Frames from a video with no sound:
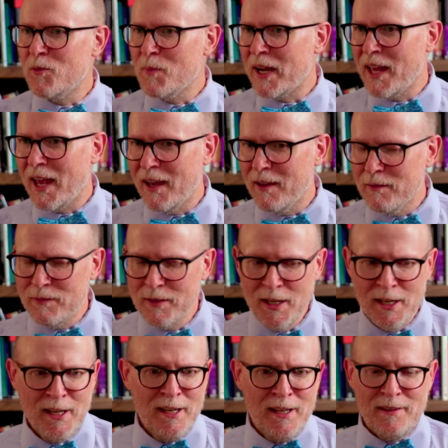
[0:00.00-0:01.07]
You might have
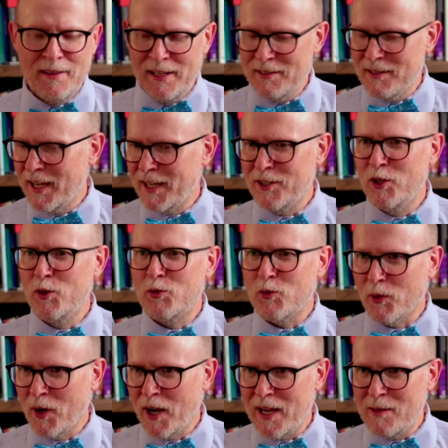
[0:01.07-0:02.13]
things like
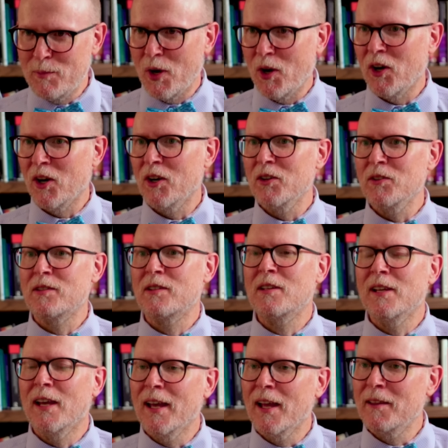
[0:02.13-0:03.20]
Nutri-Grain bars,
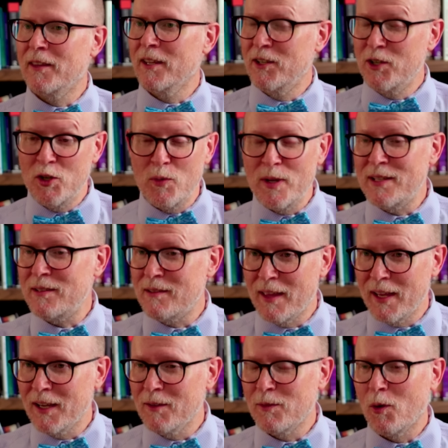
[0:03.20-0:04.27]
the newest
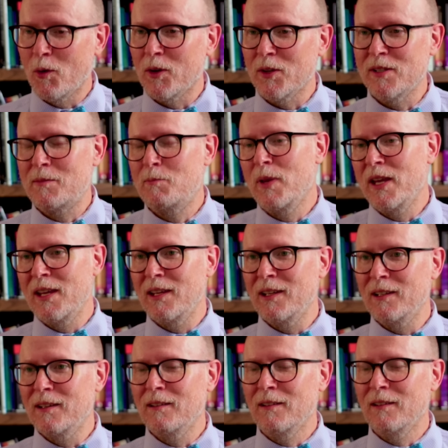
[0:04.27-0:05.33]
thing, of course, being